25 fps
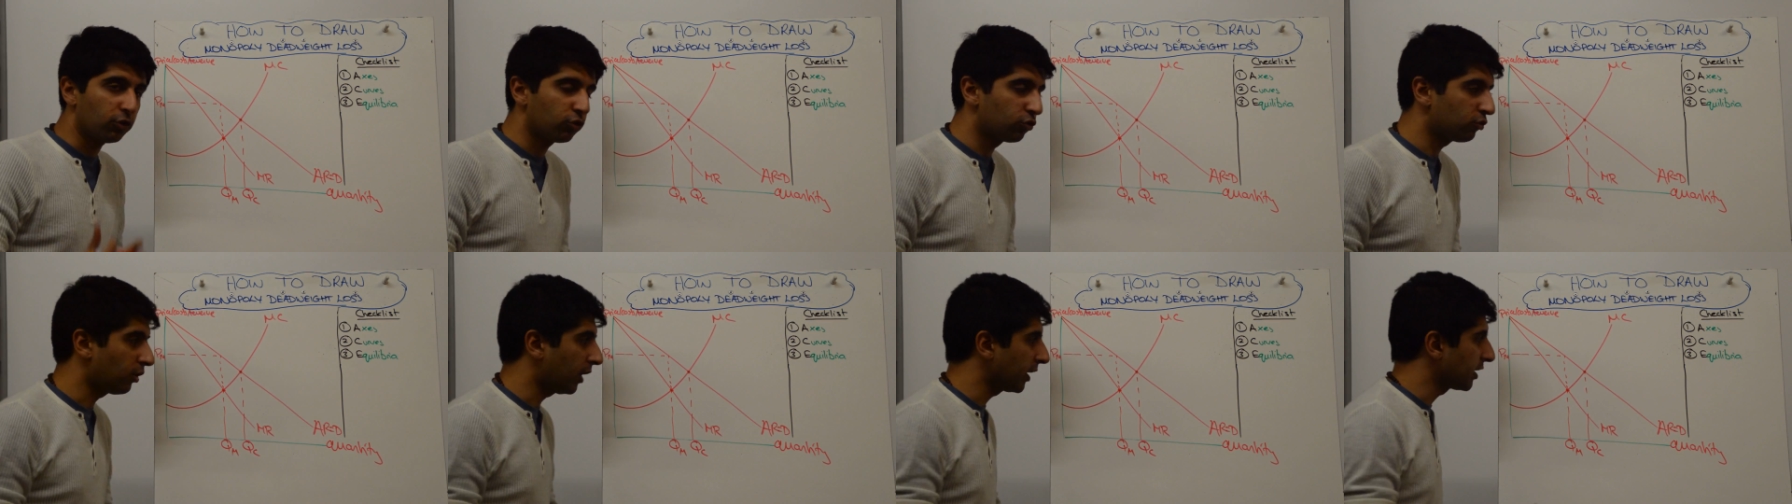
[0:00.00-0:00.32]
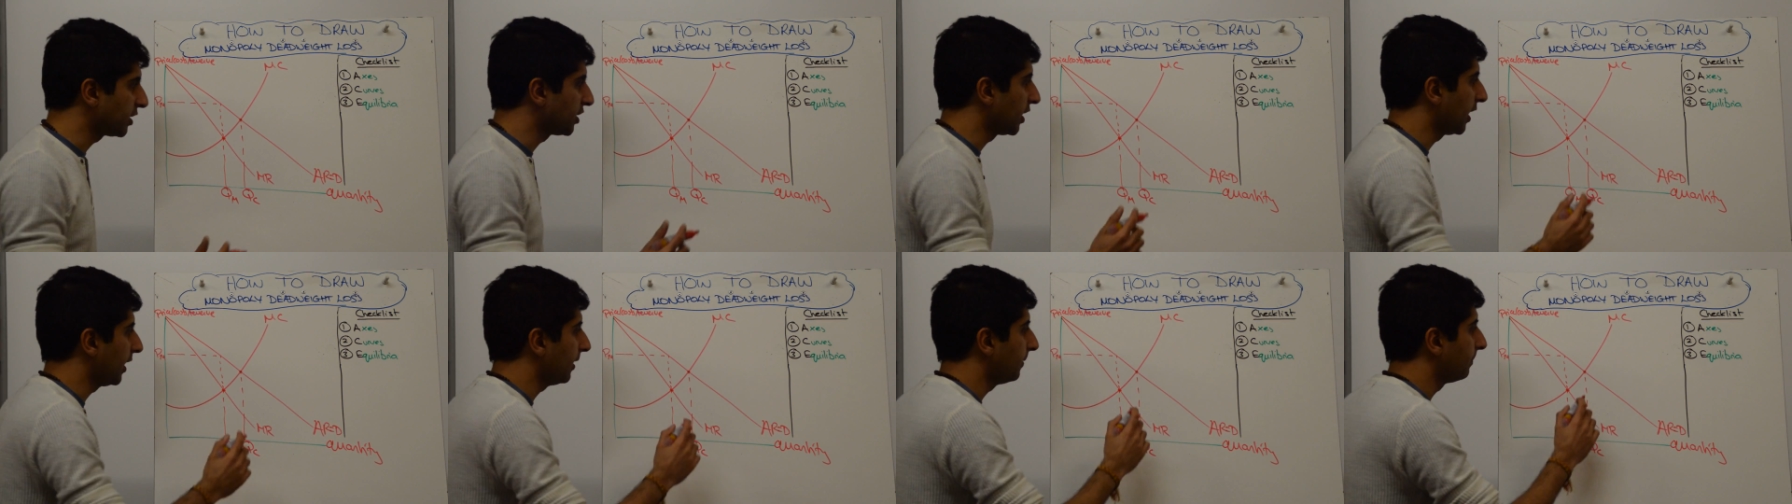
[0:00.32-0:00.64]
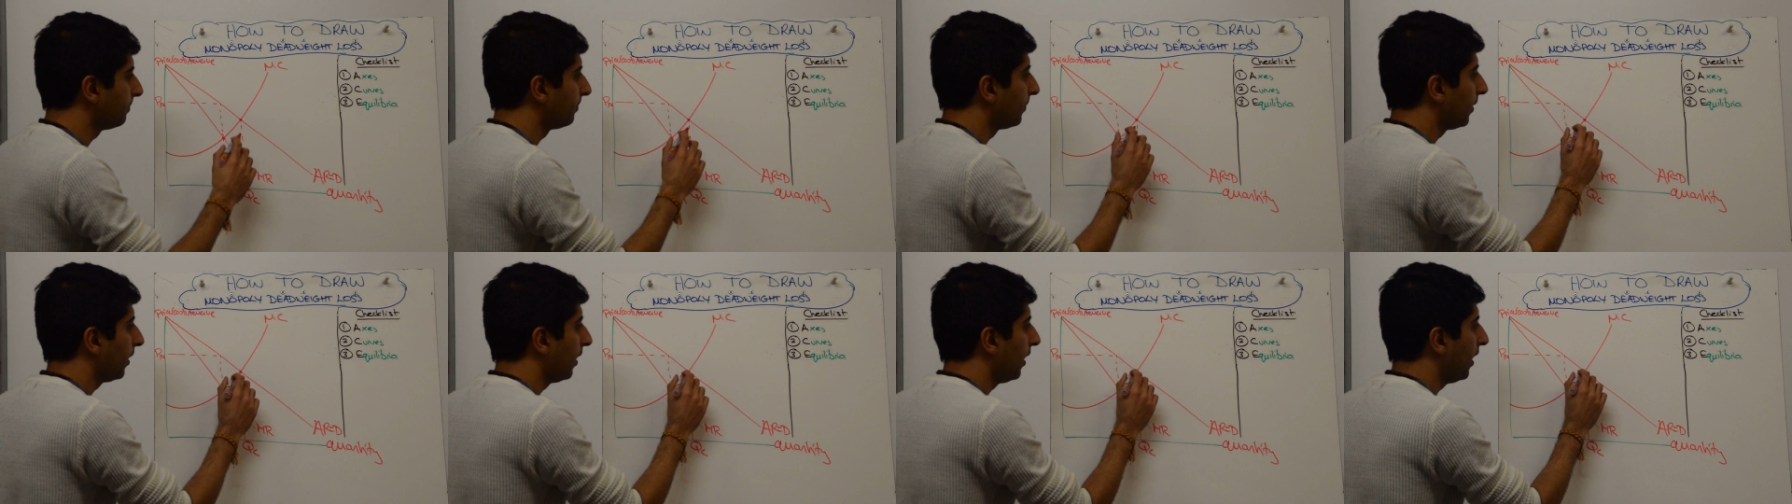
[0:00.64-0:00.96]
structure,
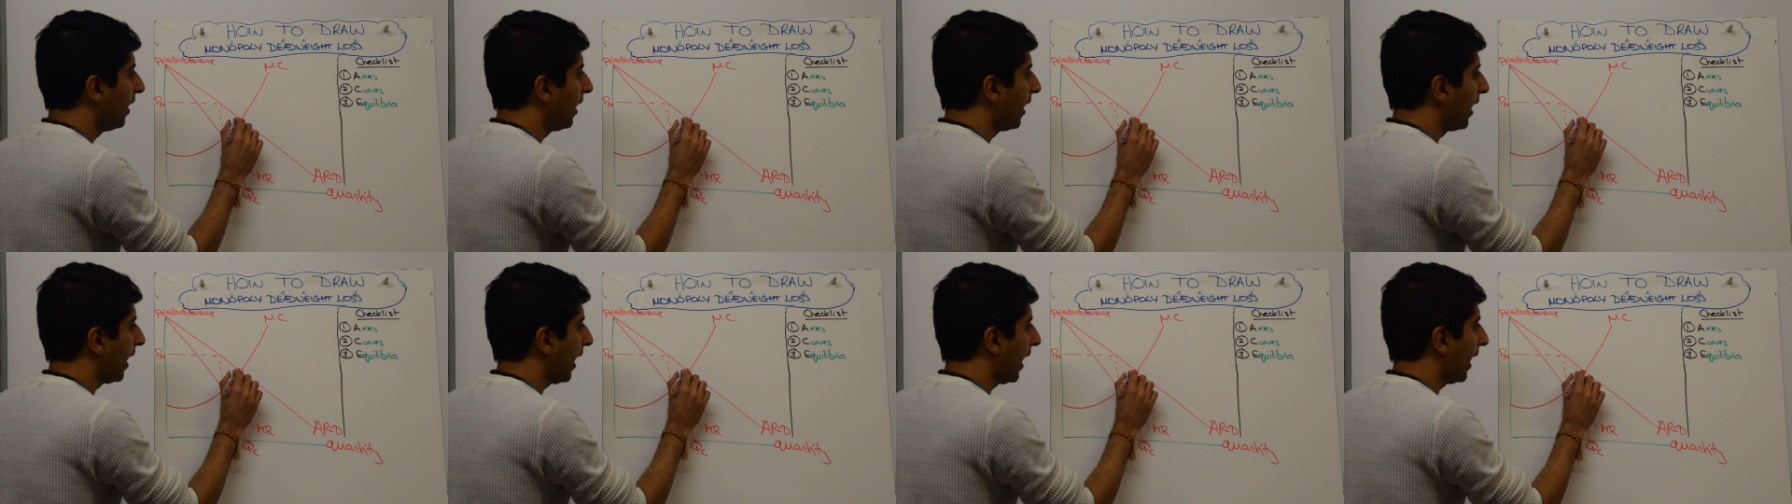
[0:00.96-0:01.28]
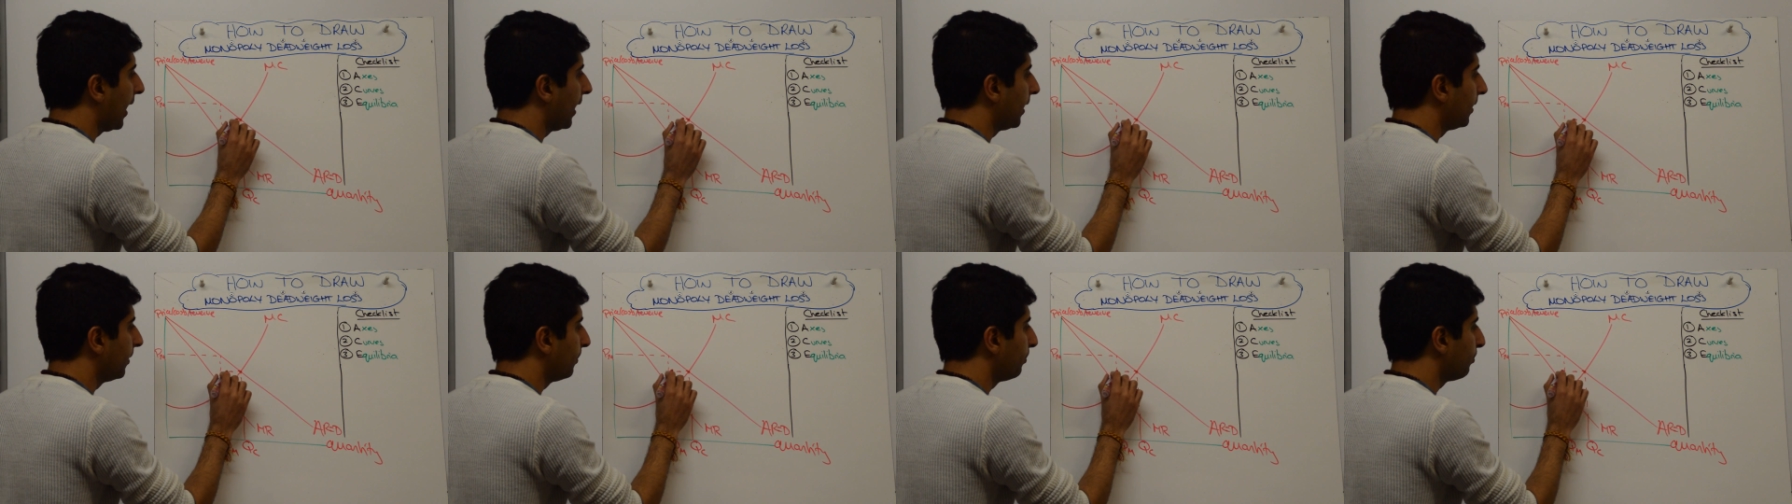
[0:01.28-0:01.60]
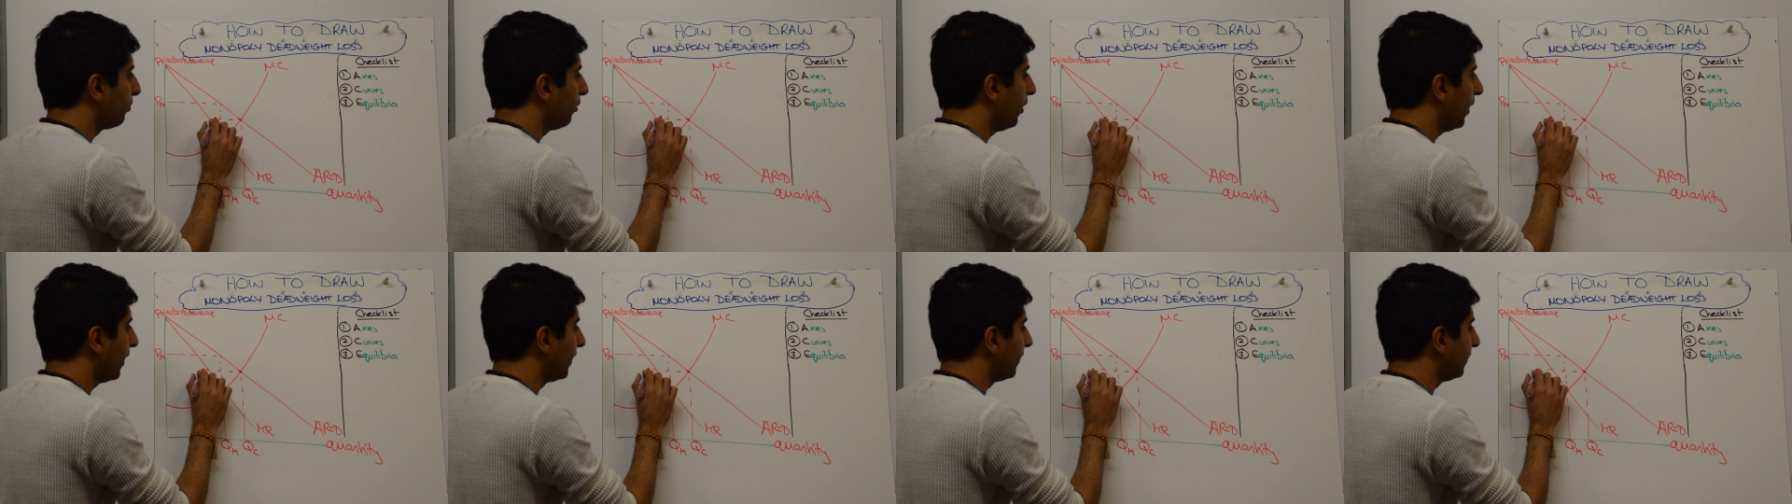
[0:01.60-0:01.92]
and
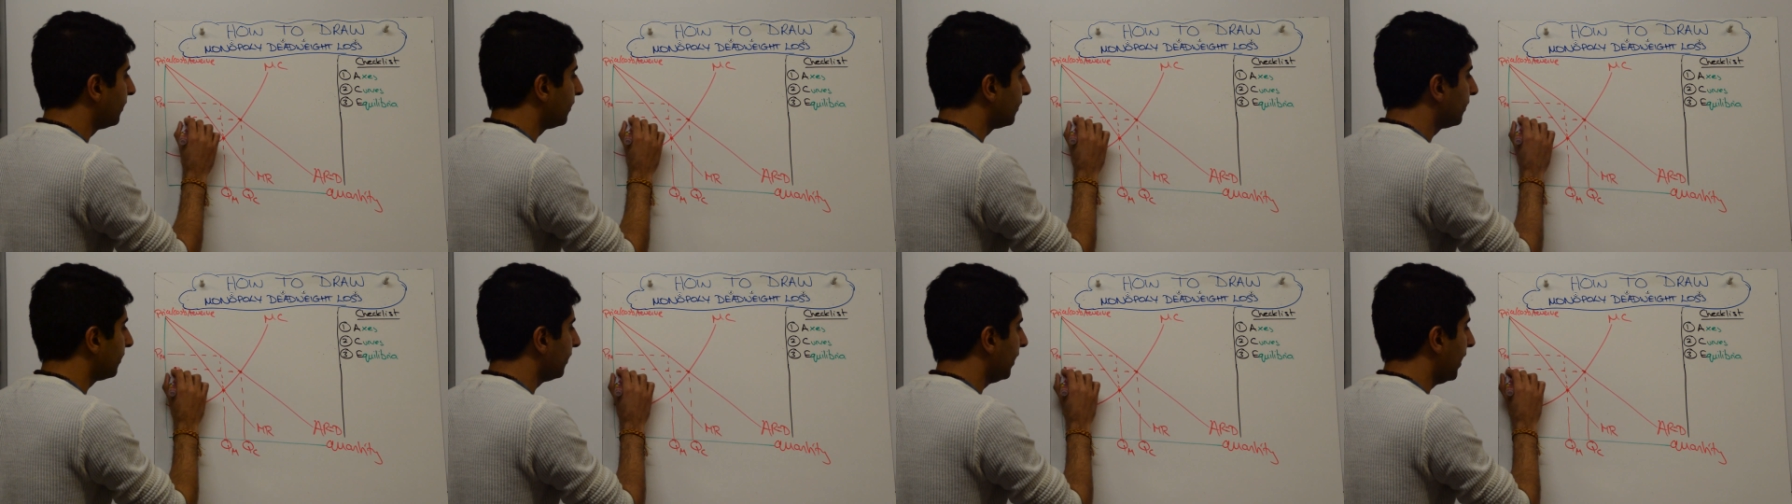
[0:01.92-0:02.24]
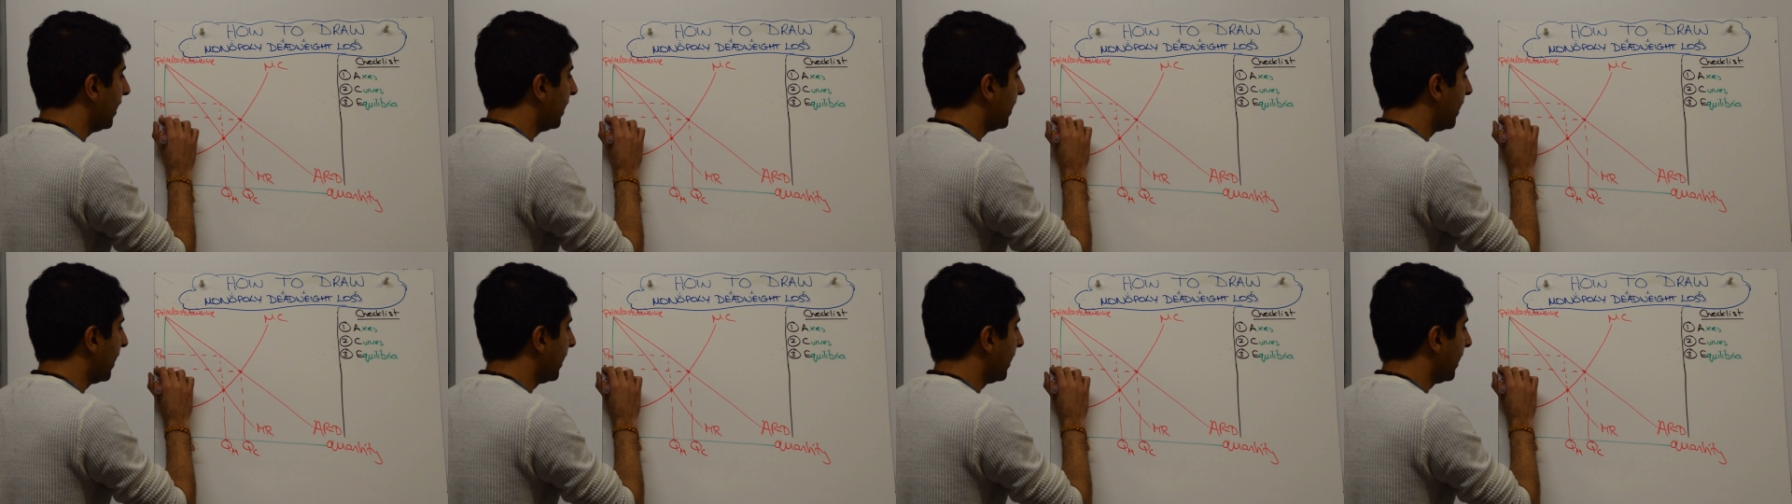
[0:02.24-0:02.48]
price in